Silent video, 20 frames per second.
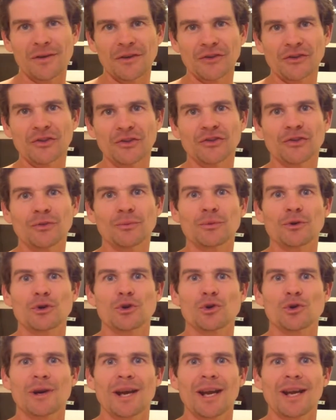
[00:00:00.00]
This is to
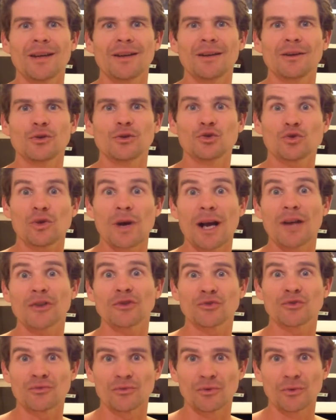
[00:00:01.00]
create
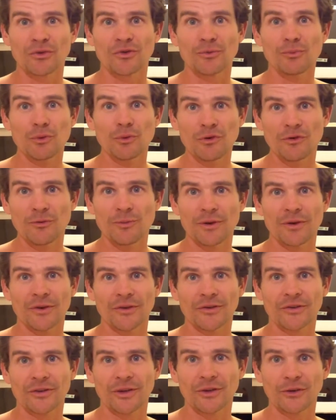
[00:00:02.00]
grassroots
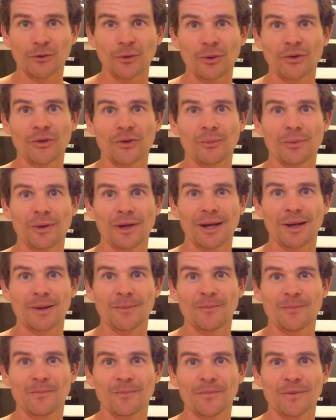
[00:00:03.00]
movements. This is what it's about.